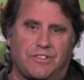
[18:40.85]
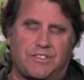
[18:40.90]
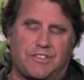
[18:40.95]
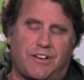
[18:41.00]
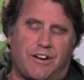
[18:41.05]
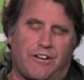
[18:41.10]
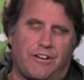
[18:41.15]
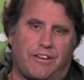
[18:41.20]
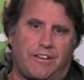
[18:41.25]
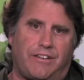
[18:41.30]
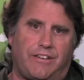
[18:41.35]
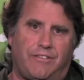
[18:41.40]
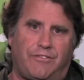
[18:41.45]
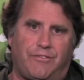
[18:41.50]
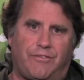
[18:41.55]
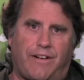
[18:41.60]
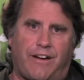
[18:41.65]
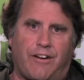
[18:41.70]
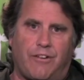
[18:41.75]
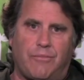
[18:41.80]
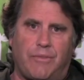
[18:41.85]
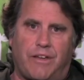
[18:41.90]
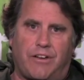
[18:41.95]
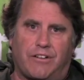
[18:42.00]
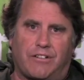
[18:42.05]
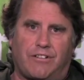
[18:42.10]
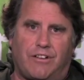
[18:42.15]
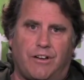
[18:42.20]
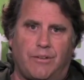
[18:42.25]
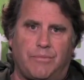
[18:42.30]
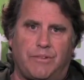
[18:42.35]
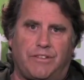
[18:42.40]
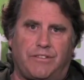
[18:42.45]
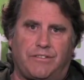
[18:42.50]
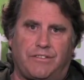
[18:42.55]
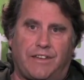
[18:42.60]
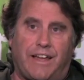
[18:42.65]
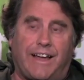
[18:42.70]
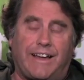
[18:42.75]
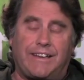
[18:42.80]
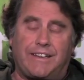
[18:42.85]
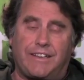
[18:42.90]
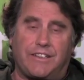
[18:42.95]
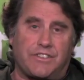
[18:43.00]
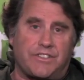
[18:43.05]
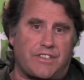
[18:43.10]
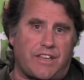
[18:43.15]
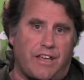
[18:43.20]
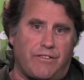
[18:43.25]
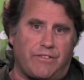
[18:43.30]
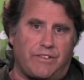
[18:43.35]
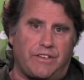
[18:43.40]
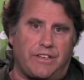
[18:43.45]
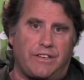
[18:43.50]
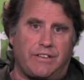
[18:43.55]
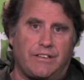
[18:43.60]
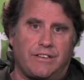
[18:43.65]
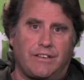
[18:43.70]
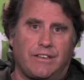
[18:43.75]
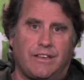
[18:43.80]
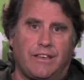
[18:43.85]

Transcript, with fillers: and started an environmental club in 1970,